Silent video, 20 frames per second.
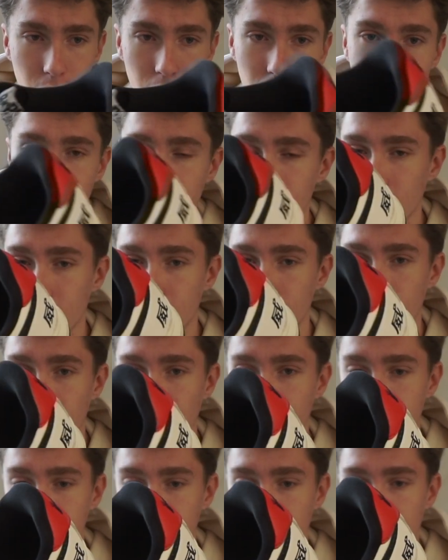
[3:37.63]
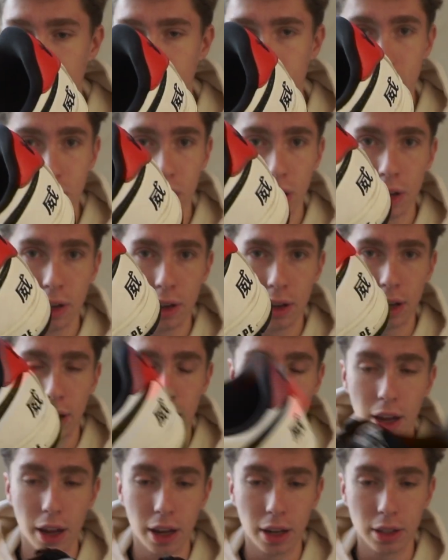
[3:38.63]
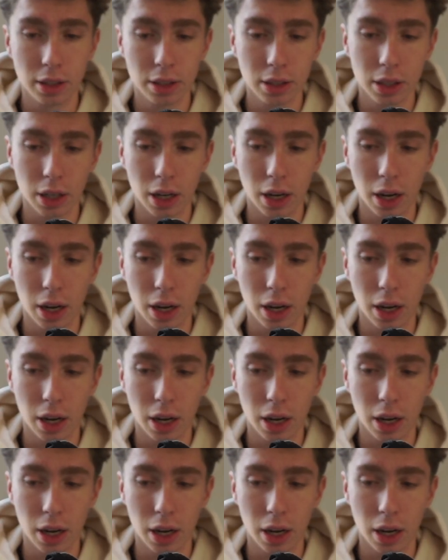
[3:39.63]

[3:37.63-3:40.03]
These are the Babe Stars, and